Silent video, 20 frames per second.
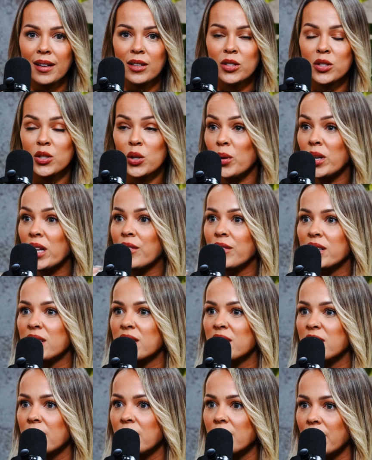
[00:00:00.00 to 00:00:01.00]
don't even
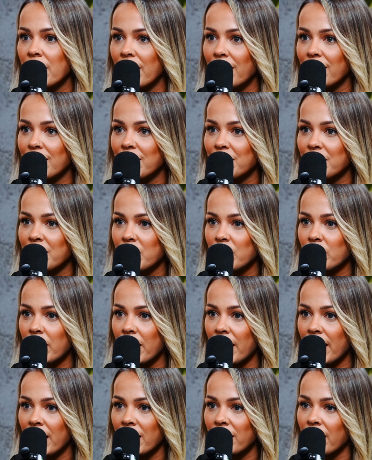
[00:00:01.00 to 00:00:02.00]
see yet.
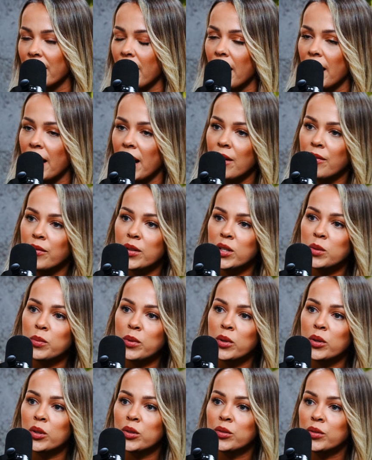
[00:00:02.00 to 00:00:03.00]
Right? Like I have this
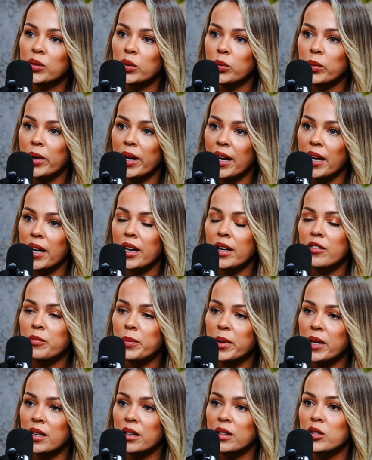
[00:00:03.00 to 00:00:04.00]
beautiful way of
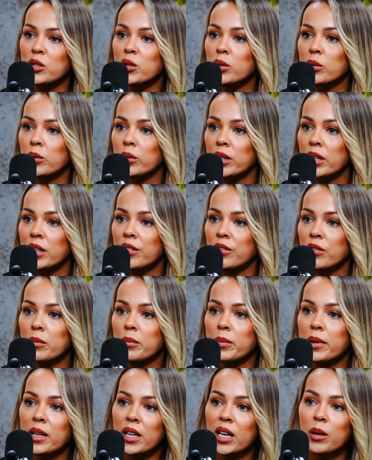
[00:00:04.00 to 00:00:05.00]
being intuitive and
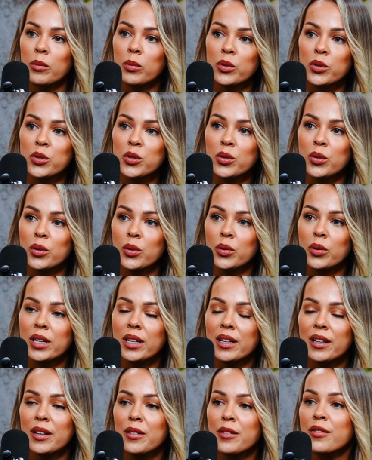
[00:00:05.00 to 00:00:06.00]
being able to
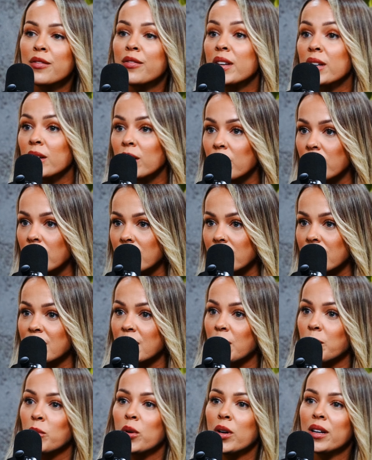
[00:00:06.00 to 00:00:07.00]
feel
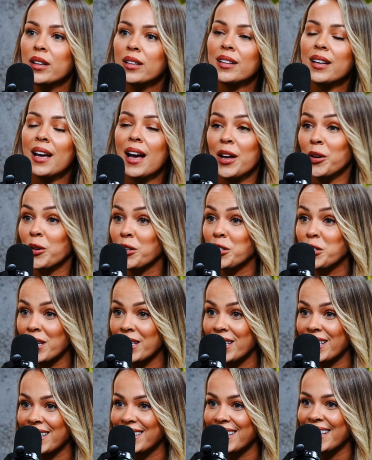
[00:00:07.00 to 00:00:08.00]
someone
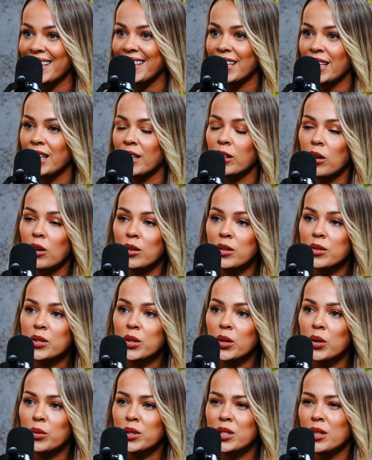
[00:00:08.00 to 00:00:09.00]
energetically, and
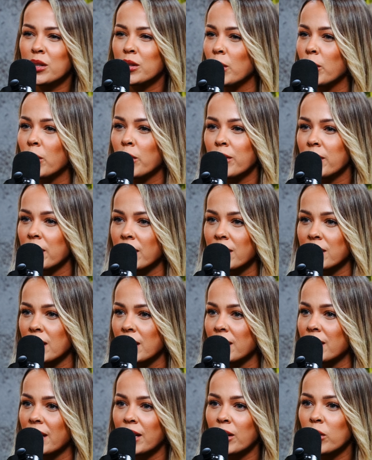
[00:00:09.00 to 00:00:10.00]
also to know things
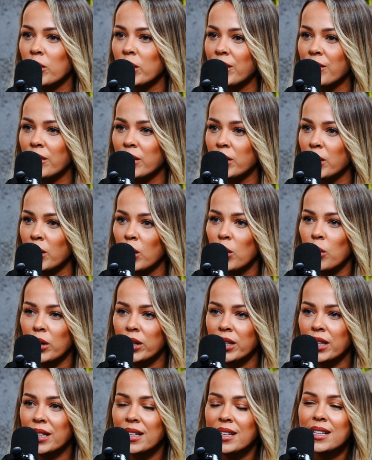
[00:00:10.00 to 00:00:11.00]
that they don't even know, or
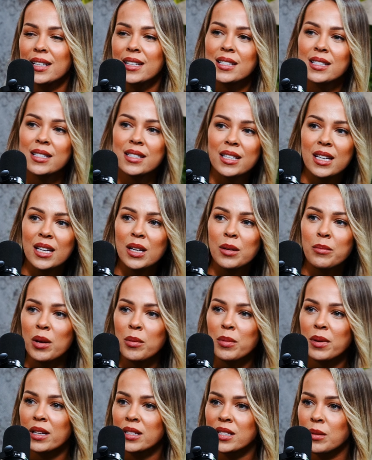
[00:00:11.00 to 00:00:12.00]
to see
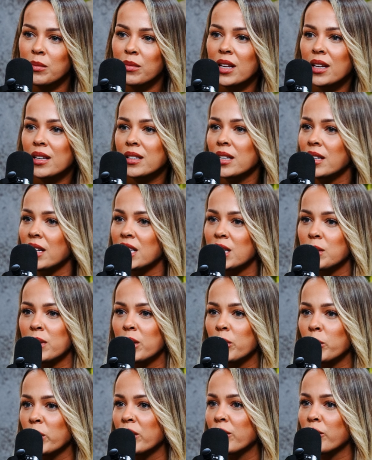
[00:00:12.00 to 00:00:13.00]
maybe some things that need to
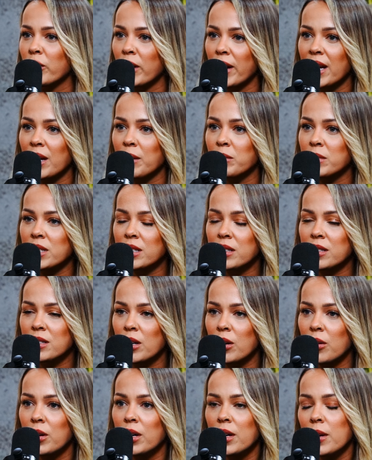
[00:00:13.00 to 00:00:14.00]
be reframed. And
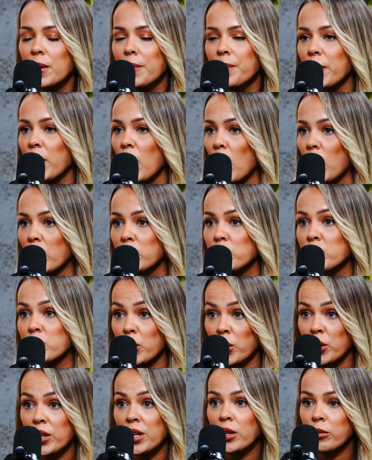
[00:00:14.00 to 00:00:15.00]
so our
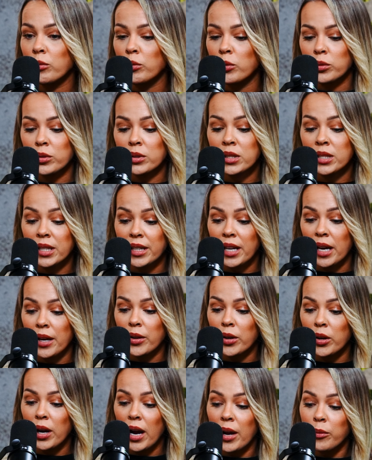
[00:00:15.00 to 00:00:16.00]
journey through
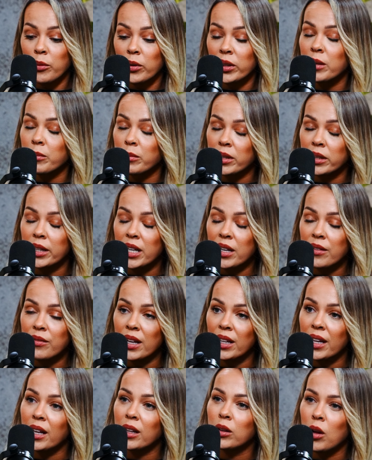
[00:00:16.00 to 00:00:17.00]
together, I really believe
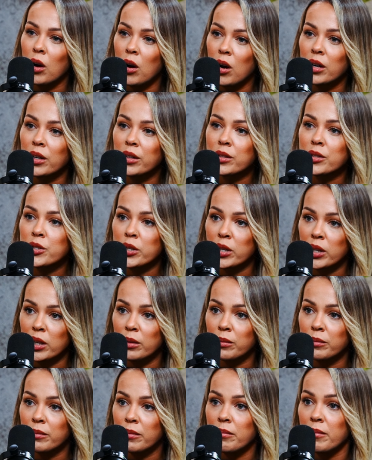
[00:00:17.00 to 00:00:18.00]
that like
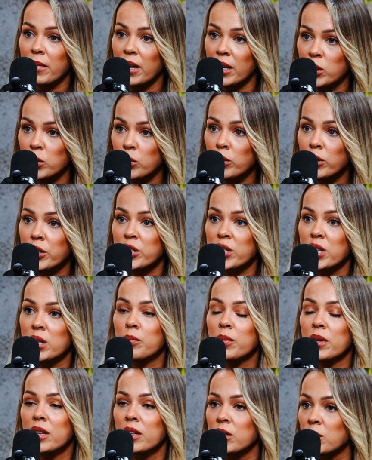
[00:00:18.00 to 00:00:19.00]
long-term
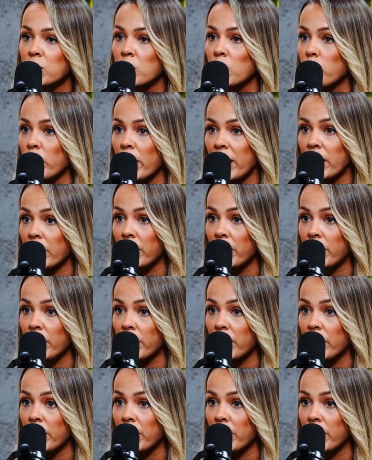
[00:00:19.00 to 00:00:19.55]
mentorship is the way to